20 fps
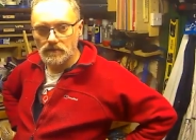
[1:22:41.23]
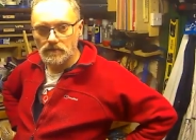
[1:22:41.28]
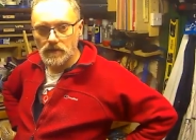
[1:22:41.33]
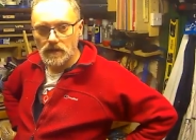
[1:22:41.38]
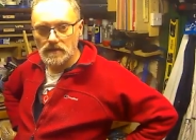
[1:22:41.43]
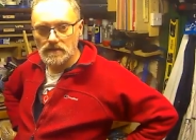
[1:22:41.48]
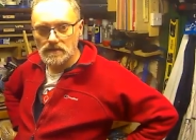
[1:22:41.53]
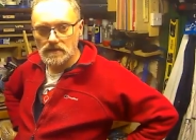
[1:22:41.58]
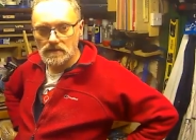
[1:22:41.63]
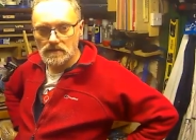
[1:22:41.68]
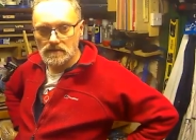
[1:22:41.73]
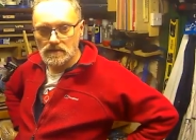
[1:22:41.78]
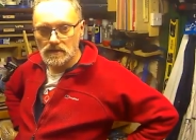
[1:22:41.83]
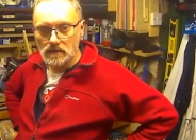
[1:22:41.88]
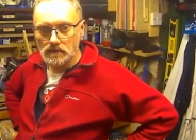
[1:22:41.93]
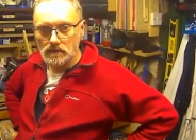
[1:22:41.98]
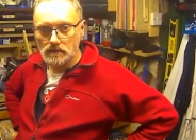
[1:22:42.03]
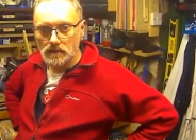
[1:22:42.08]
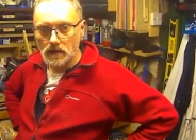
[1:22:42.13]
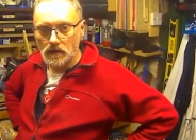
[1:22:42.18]
creator
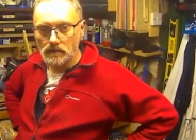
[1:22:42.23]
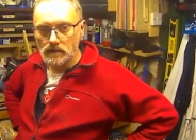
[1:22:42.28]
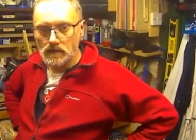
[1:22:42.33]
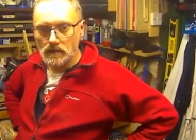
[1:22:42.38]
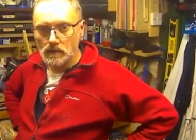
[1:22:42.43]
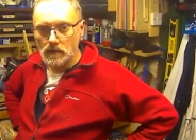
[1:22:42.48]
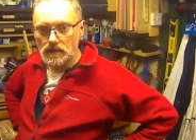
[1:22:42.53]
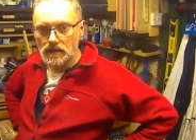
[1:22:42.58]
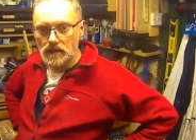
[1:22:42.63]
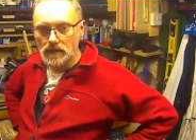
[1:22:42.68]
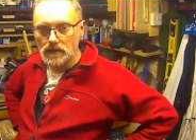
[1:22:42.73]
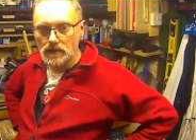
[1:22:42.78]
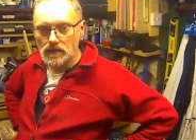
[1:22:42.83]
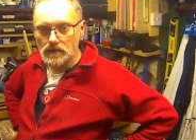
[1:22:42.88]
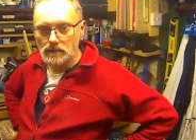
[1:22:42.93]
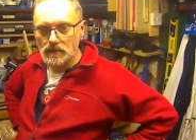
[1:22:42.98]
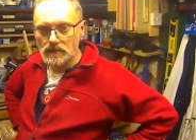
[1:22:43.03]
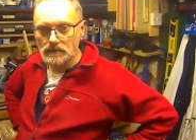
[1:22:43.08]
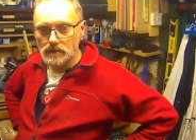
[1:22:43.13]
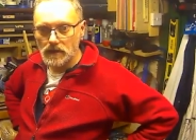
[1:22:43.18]
to hopefully one day earn a
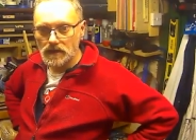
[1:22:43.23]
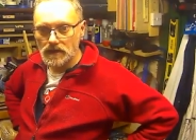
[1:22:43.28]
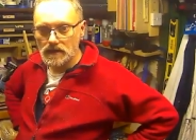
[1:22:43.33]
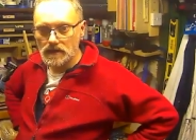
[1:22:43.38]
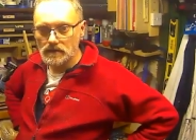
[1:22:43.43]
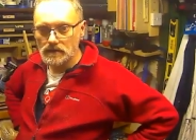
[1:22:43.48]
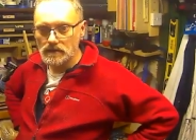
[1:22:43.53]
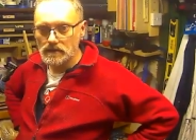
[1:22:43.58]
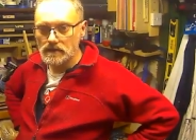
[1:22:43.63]
bit of money.